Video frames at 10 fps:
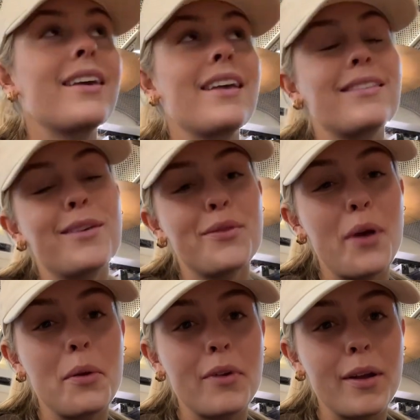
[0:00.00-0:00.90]
Can't tell you if
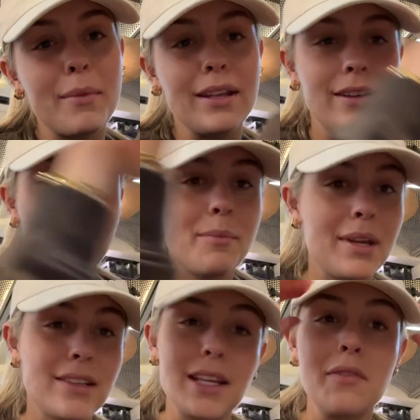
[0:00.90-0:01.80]
I would recommend yet
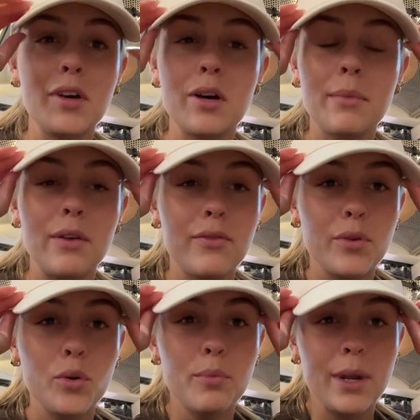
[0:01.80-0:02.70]
because I haven't got my
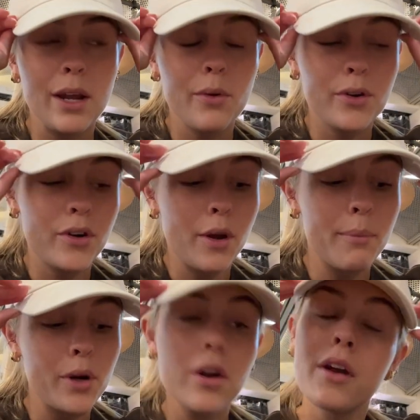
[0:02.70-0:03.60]
food, but I ordered a
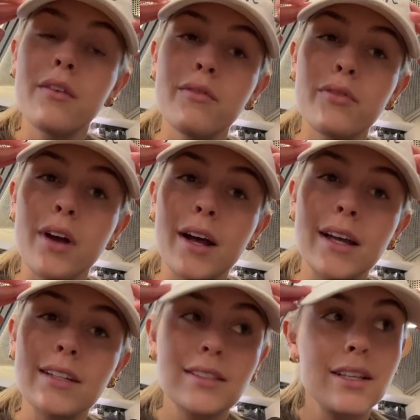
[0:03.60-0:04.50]
burger and
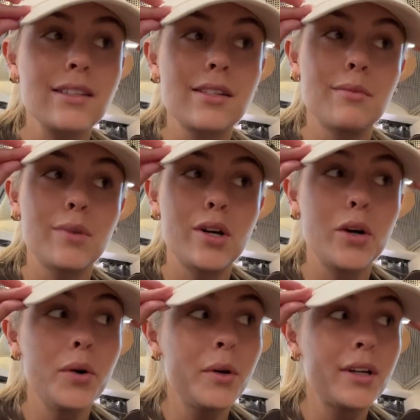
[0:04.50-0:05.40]
fries and some
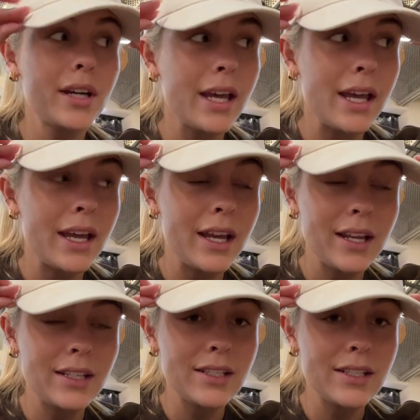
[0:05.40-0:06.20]
Coke, and